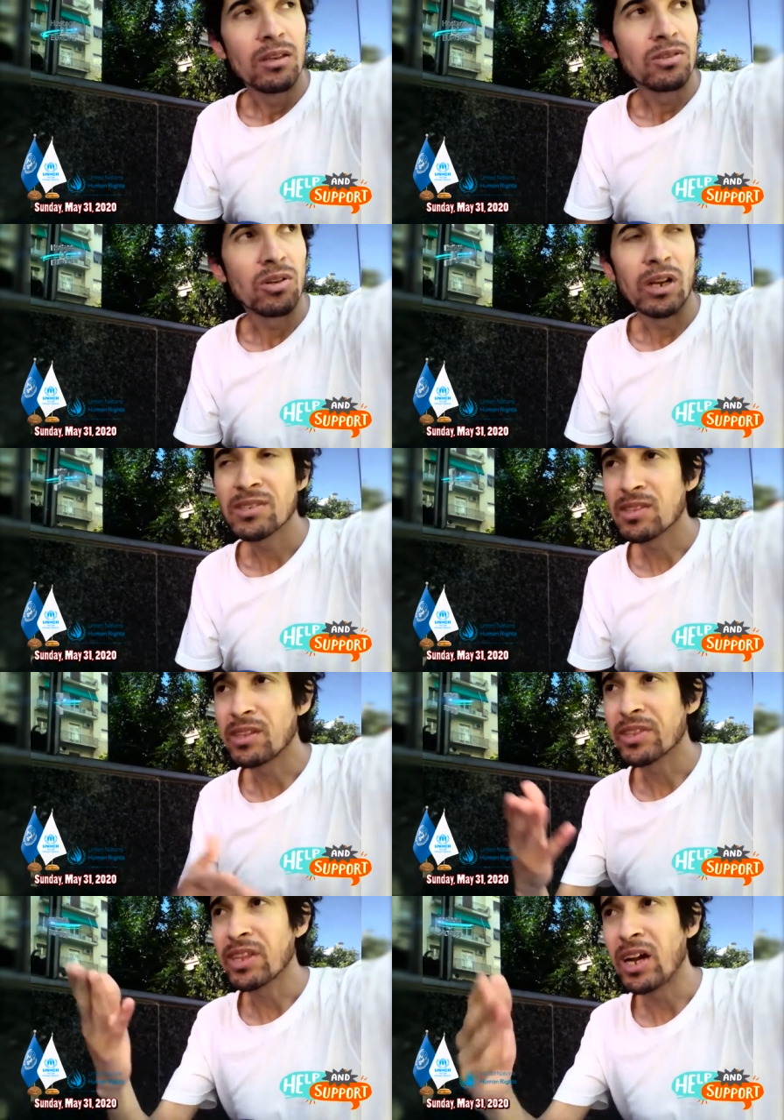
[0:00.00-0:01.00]
so last
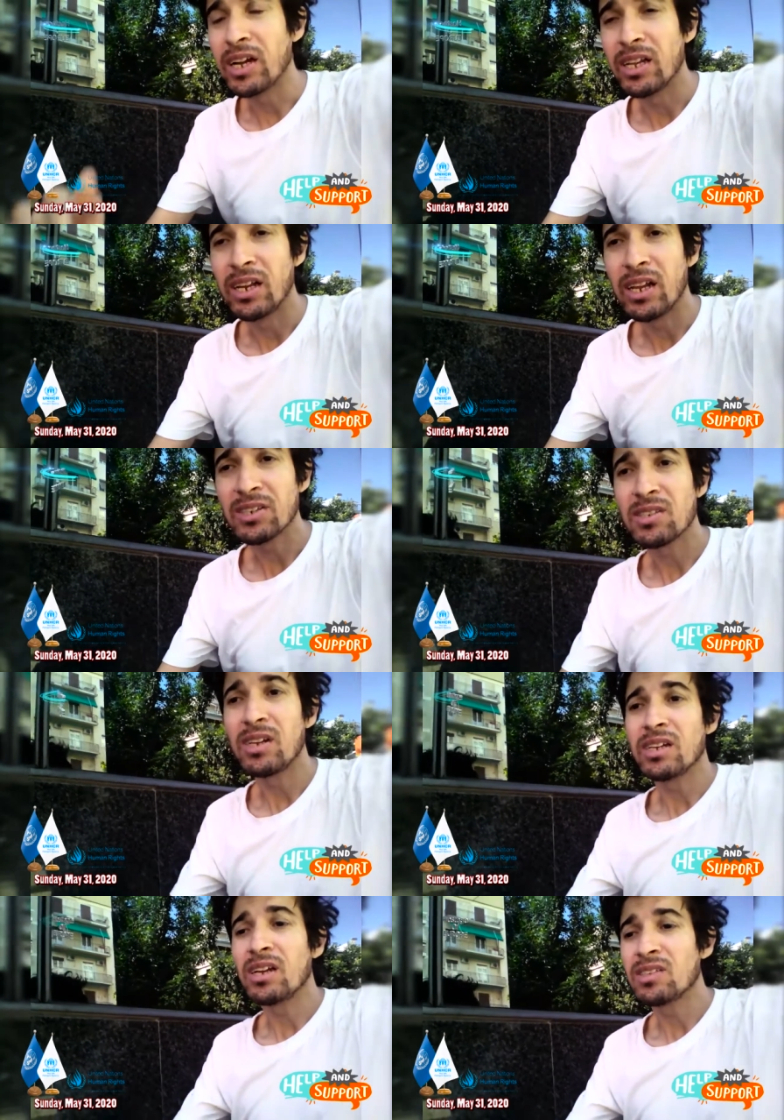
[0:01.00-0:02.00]
time last
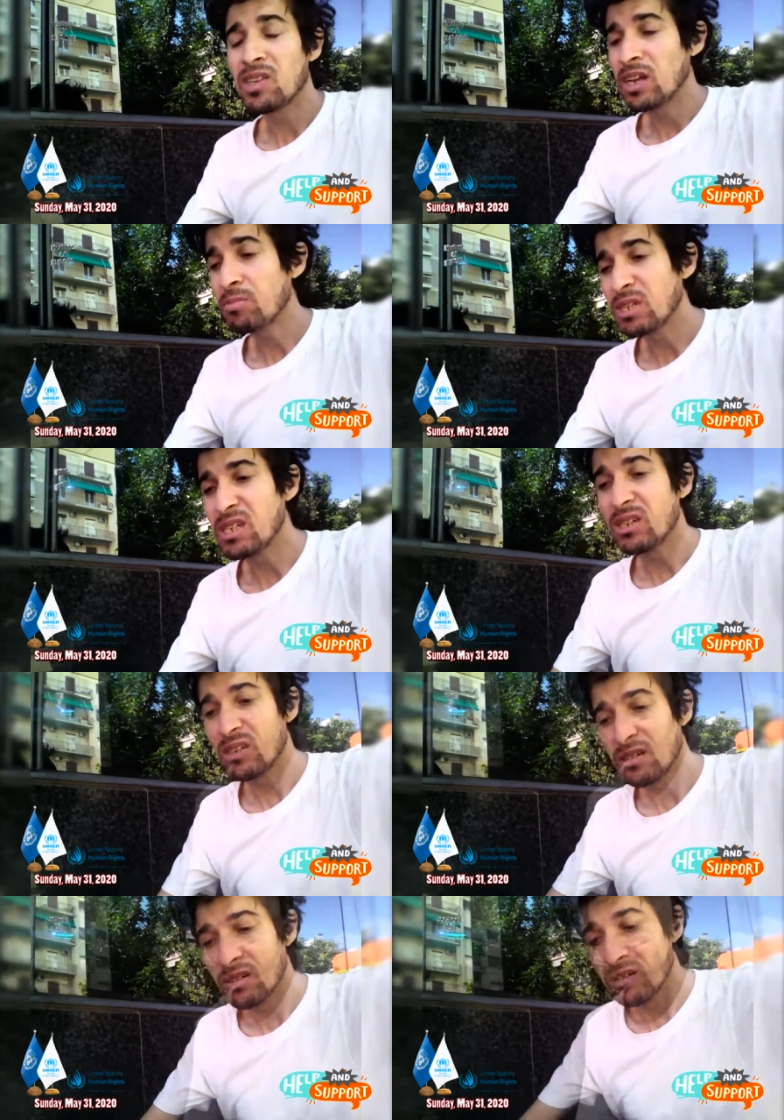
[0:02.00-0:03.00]
night I slept here